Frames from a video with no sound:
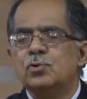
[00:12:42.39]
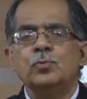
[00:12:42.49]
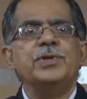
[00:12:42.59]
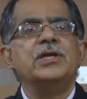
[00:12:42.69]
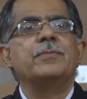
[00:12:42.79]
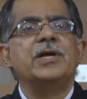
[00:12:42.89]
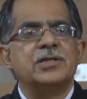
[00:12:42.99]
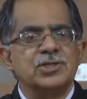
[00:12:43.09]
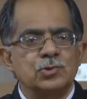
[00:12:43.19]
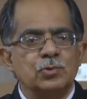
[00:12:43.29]
to be a
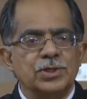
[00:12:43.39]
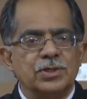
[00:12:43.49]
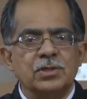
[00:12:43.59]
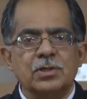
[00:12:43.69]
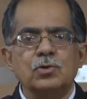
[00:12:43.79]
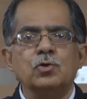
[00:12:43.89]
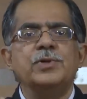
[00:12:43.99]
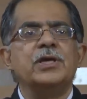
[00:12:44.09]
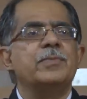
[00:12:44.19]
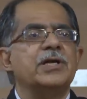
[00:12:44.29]
better student, to
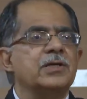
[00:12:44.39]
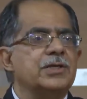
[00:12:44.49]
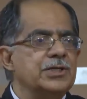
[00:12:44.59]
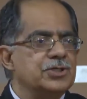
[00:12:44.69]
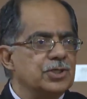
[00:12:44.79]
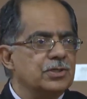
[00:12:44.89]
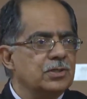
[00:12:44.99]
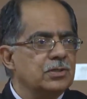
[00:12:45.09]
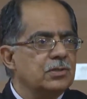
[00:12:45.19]
be a better teacher,